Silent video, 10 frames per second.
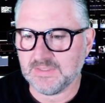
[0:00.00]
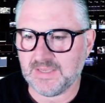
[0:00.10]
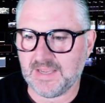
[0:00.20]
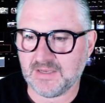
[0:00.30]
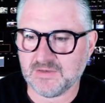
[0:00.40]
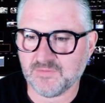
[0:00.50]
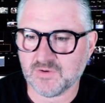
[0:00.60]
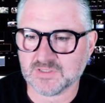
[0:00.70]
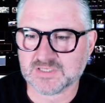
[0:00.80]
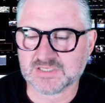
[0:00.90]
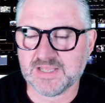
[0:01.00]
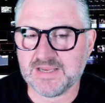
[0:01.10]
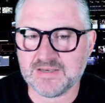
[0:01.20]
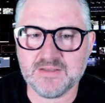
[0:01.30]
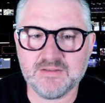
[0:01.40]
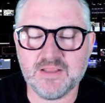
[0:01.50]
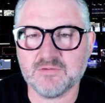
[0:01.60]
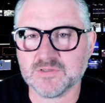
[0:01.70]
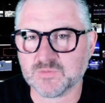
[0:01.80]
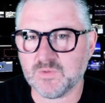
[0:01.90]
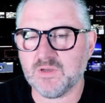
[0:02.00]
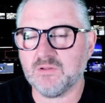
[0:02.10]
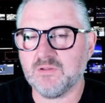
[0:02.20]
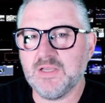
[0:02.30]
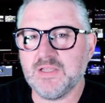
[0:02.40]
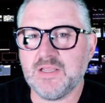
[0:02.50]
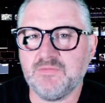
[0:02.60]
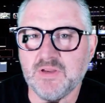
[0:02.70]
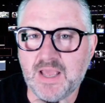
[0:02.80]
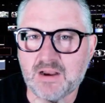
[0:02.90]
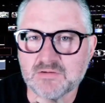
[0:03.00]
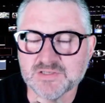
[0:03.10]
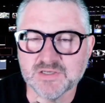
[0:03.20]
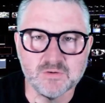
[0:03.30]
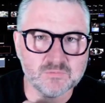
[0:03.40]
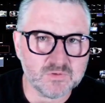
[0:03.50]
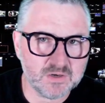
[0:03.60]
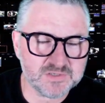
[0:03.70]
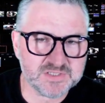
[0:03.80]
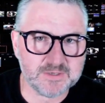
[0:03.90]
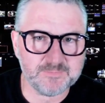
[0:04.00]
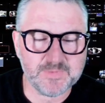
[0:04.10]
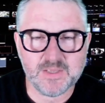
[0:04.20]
and you've got Slate in there as well, giving Harris a roasting.